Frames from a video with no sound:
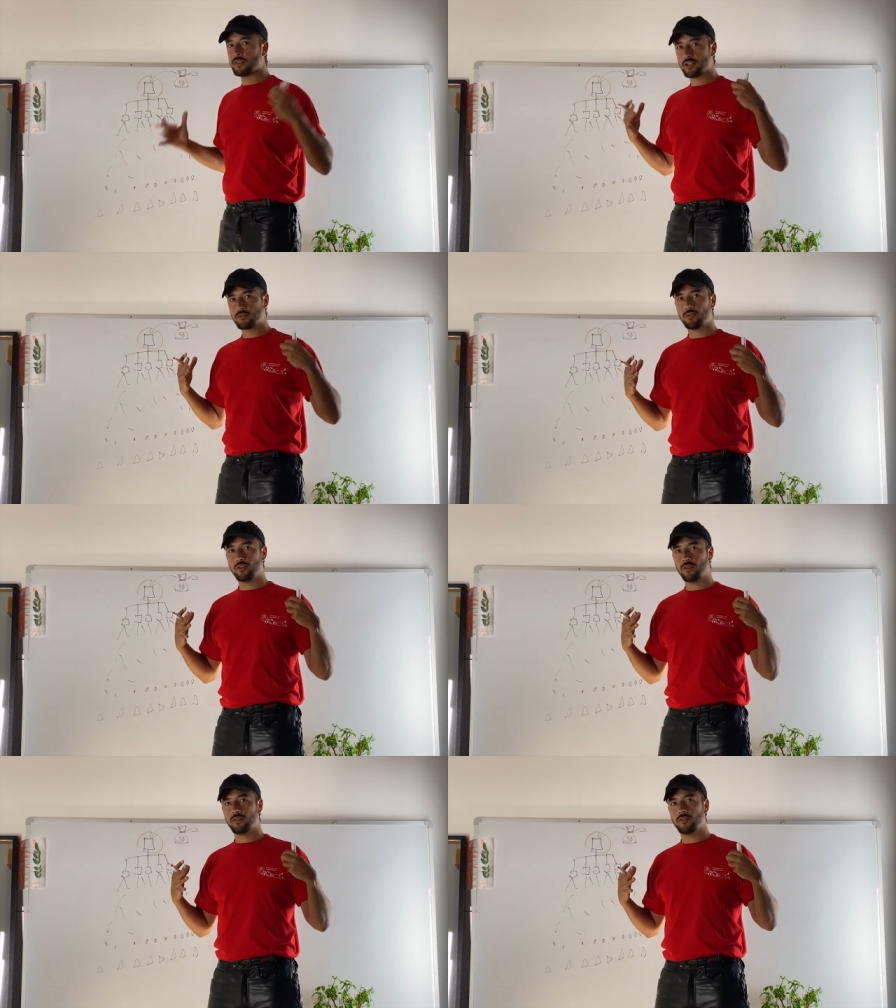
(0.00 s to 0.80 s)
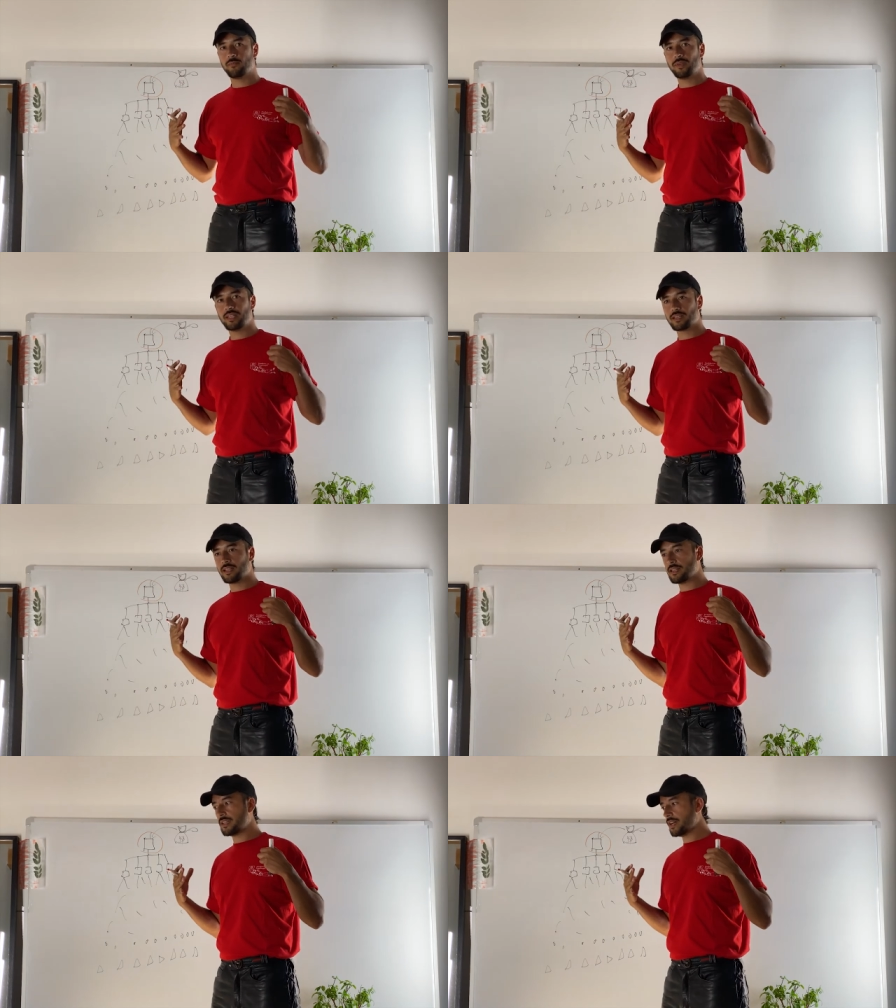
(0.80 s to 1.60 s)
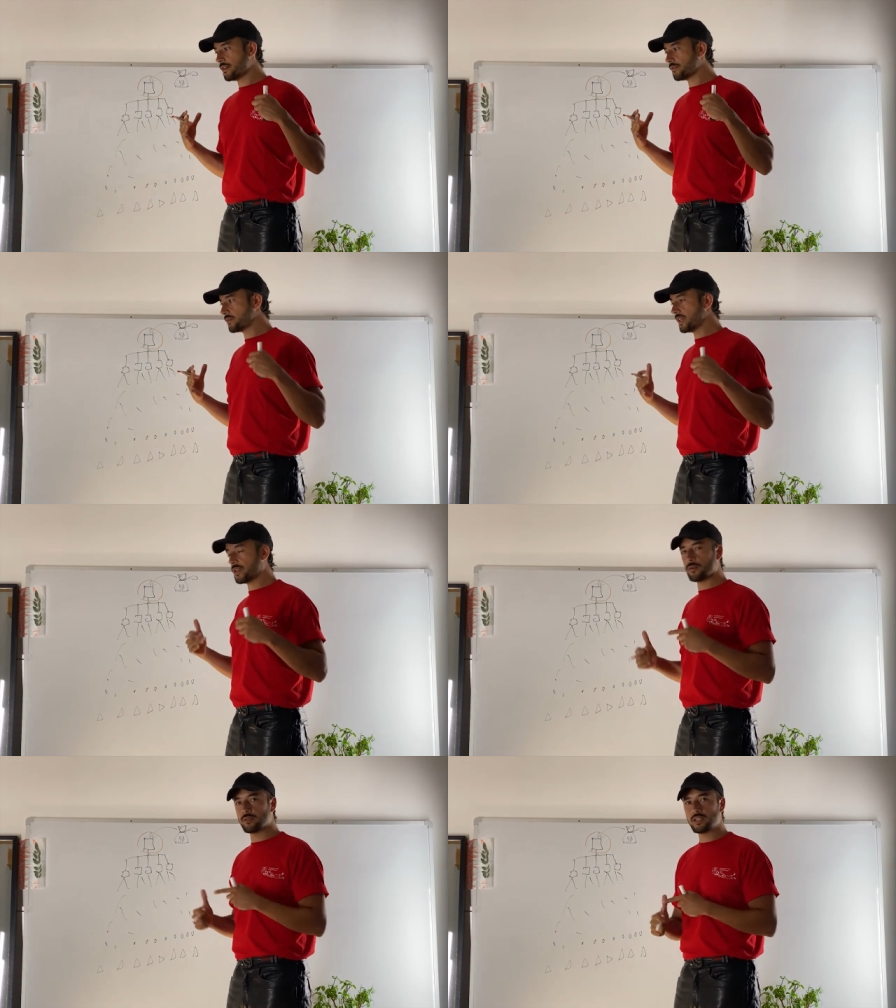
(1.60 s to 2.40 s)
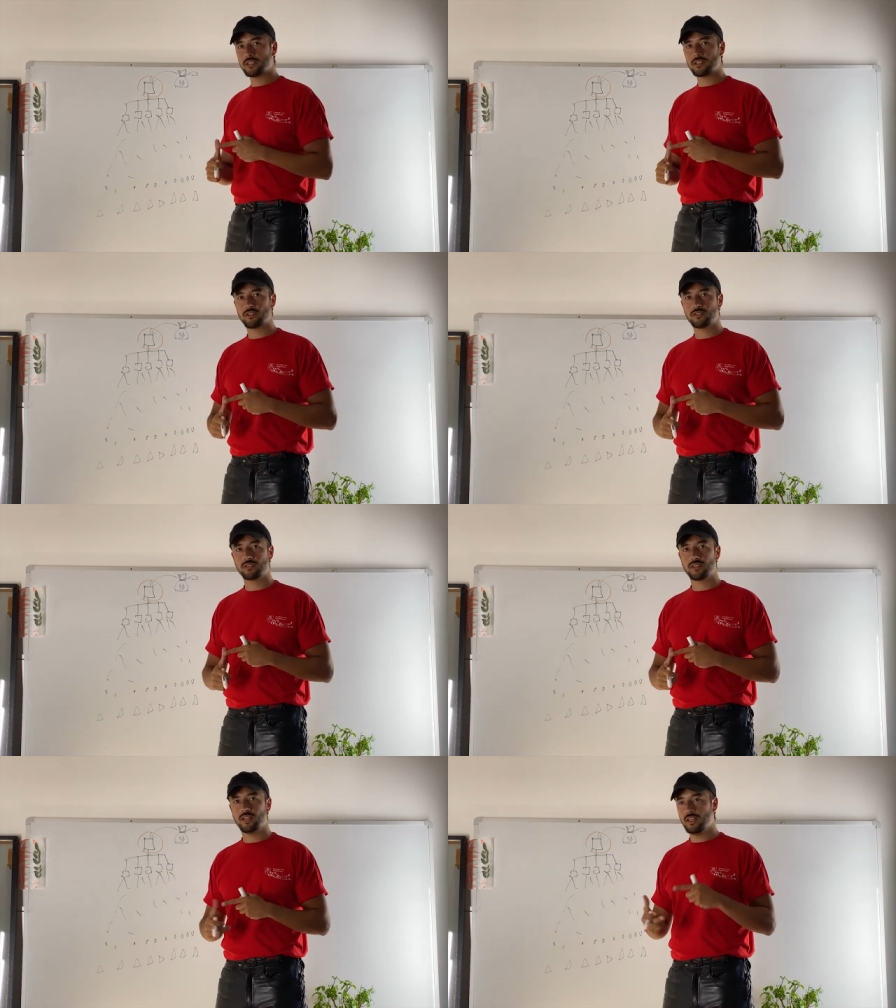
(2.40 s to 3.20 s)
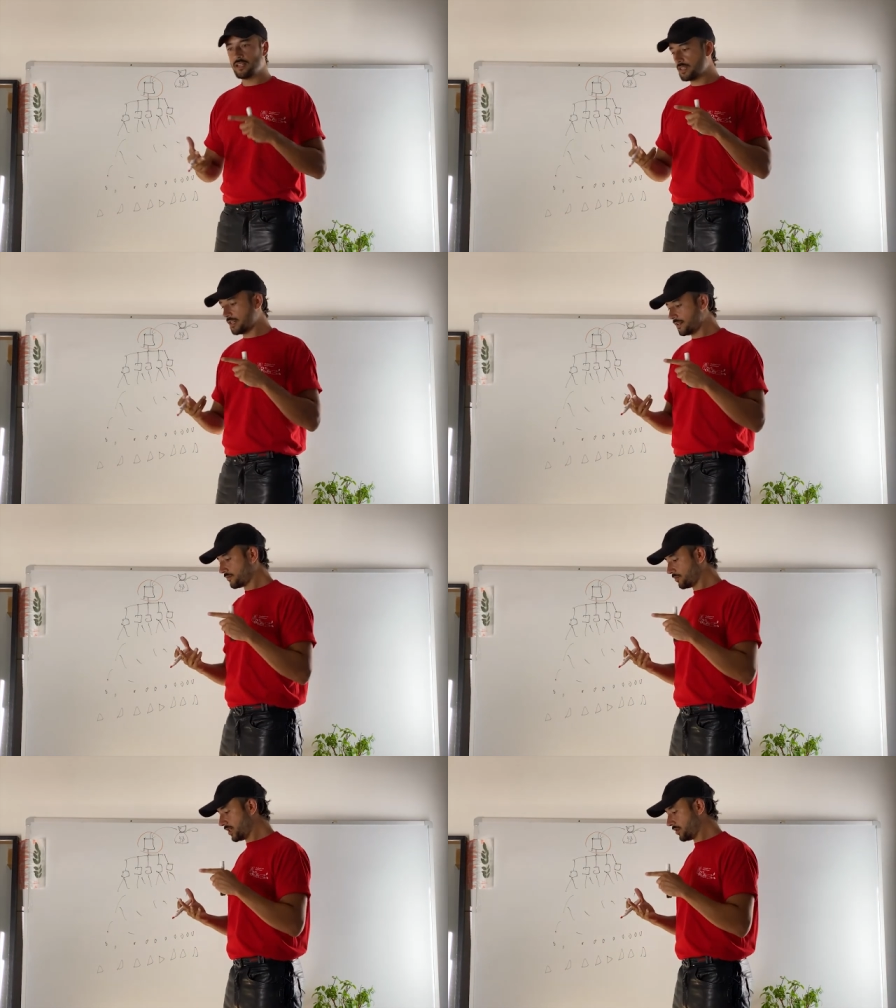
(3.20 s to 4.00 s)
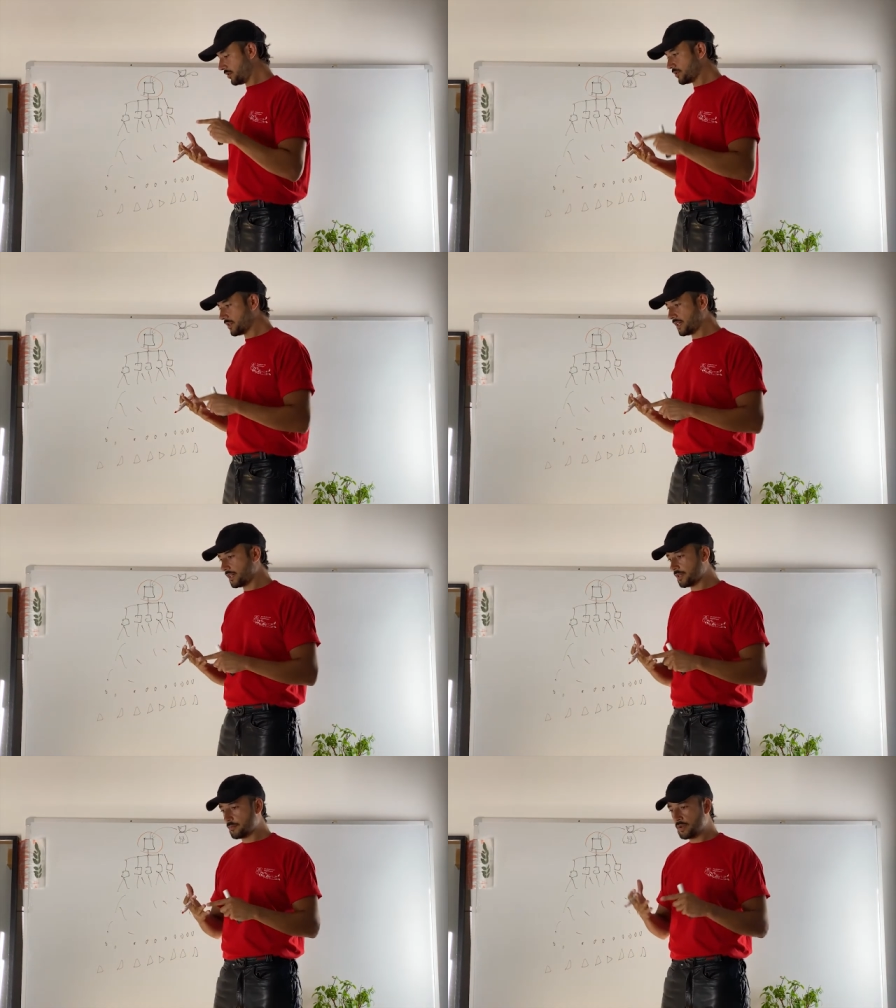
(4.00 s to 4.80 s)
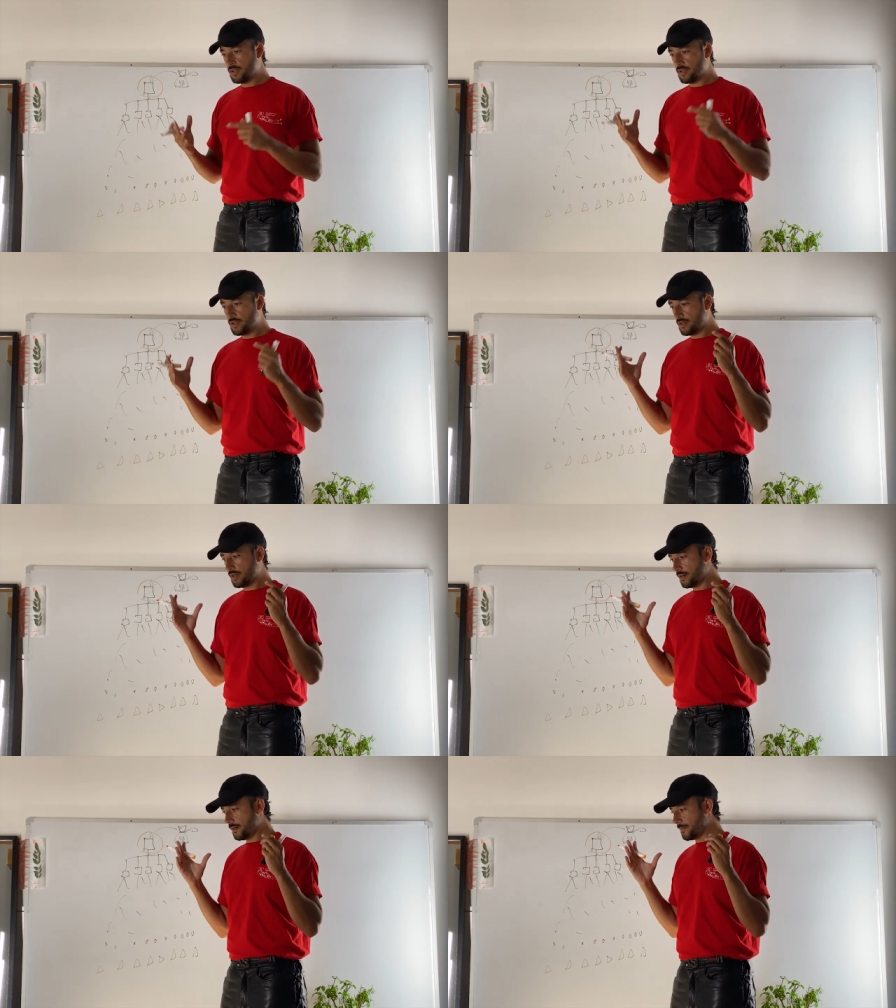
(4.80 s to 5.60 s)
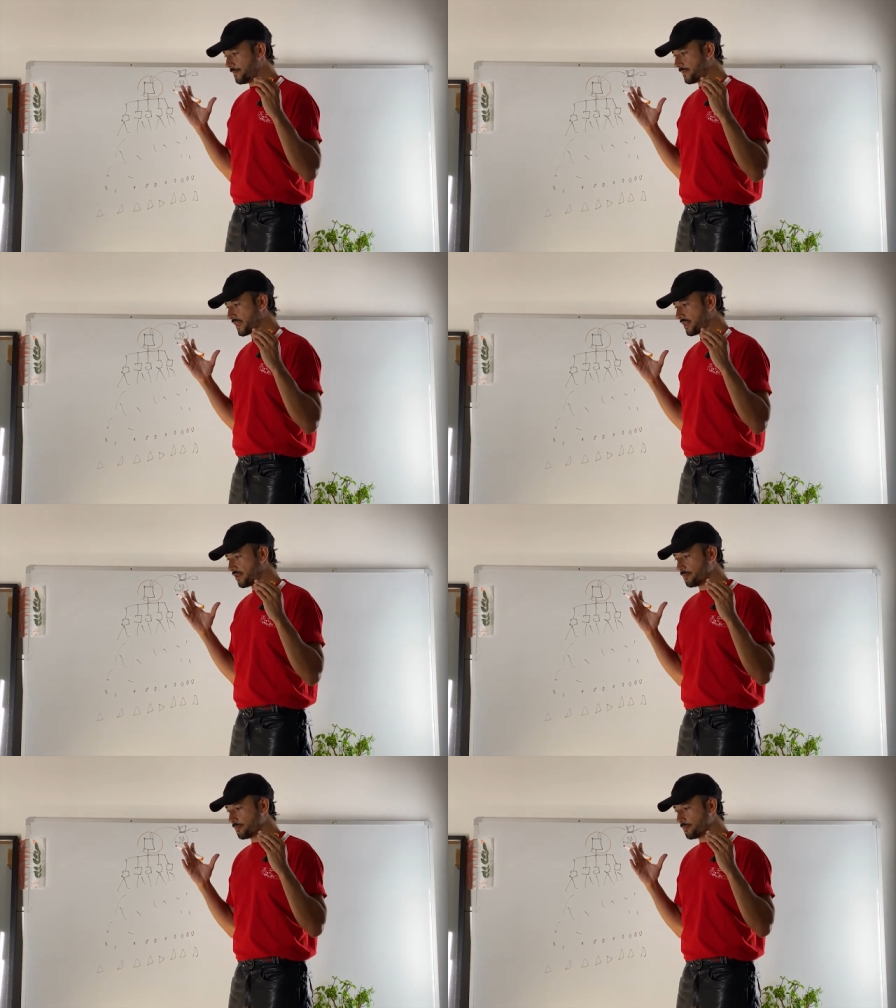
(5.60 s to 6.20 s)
their shoulder, meaning that they have to take all the decisions, they have to be all the time um, the